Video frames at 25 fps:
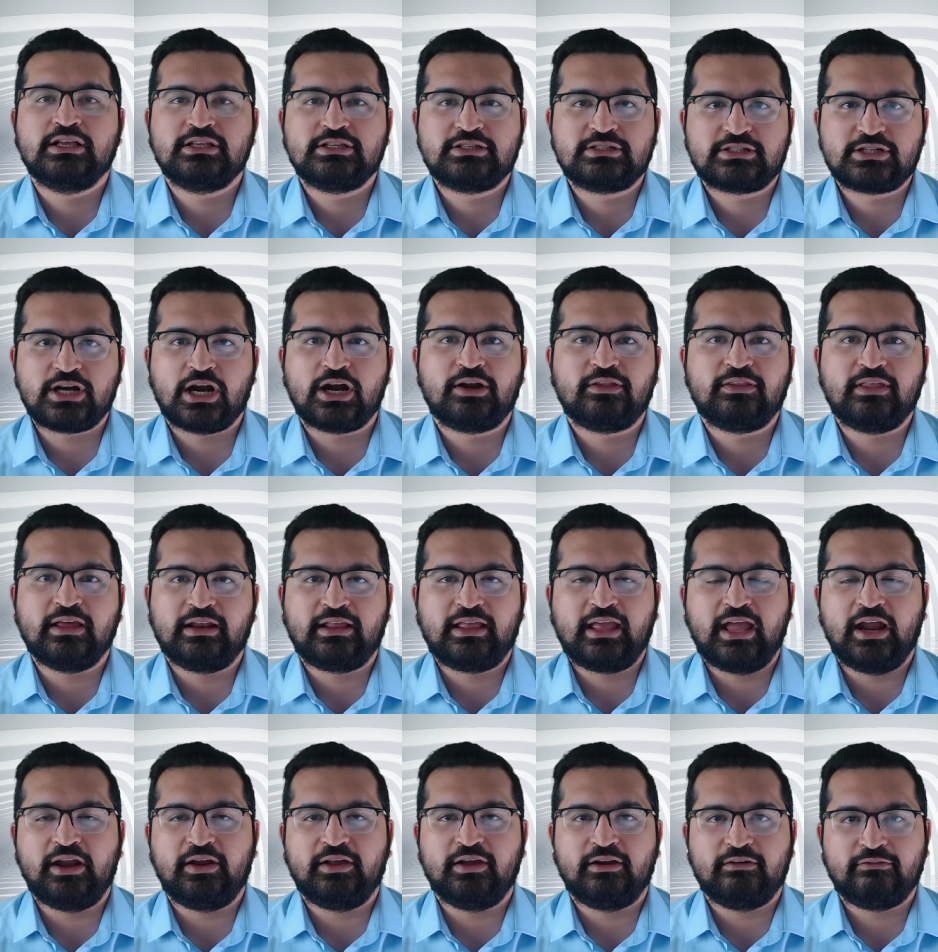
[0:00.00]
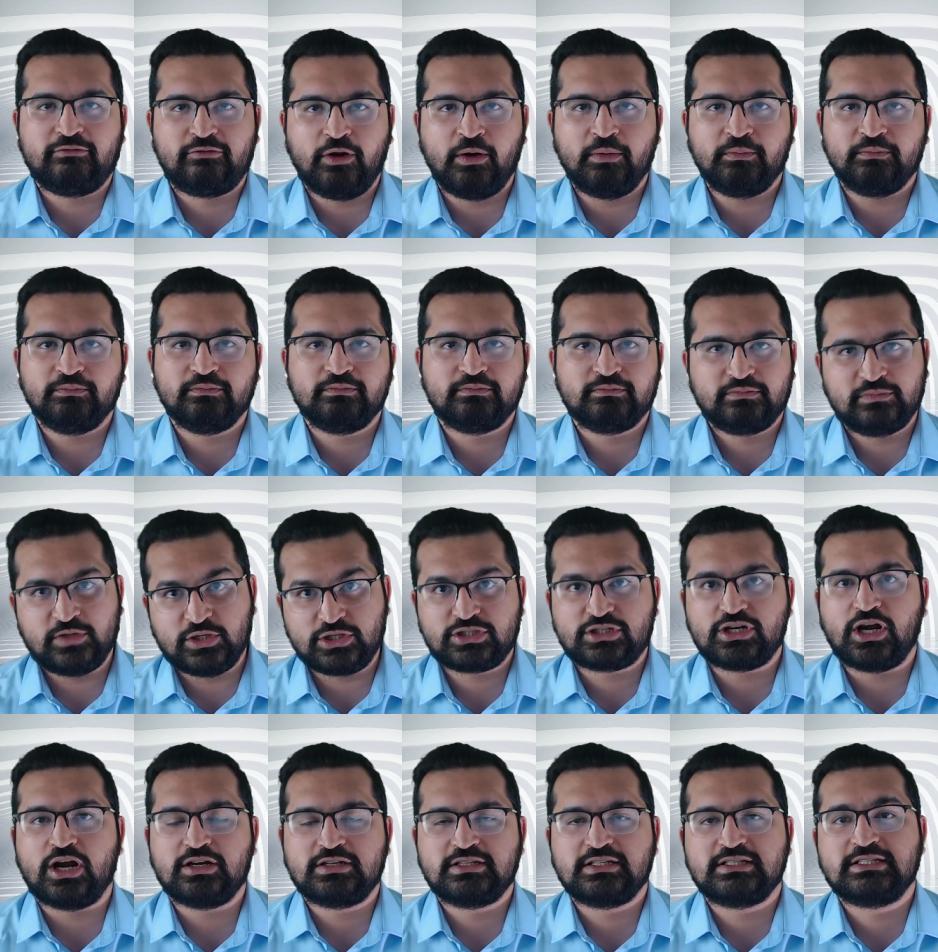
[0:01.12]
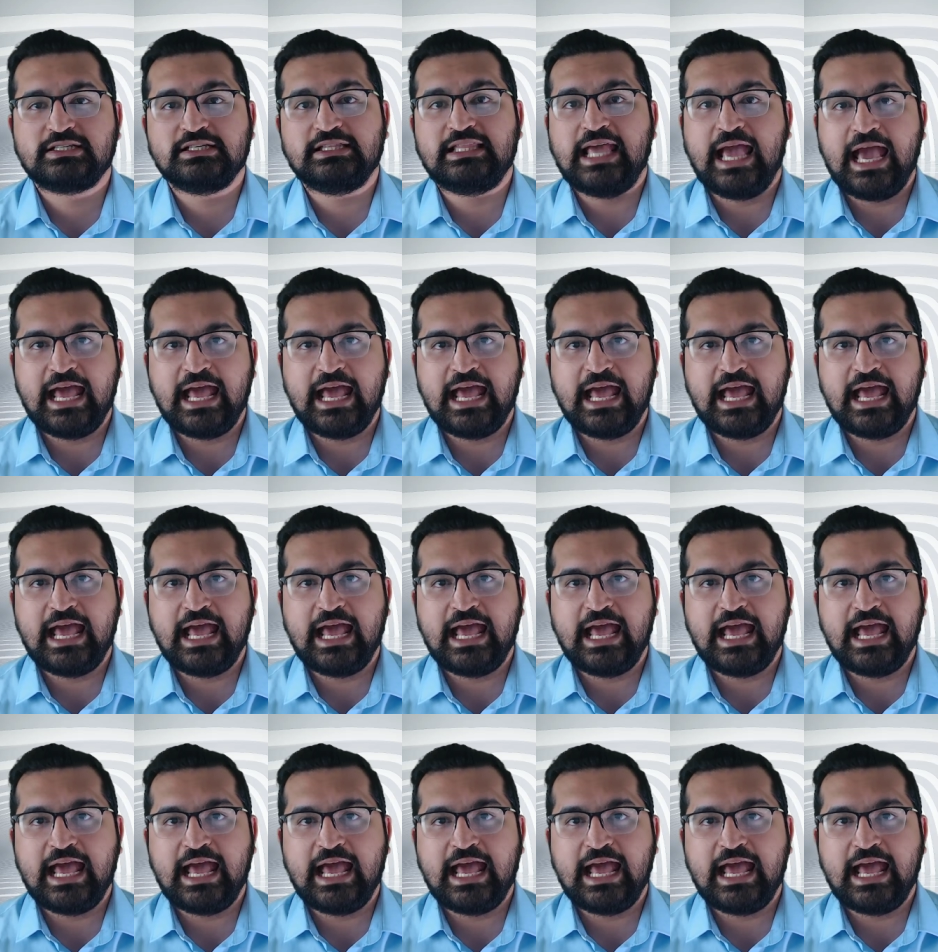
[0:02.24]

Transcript: start their career from the start to the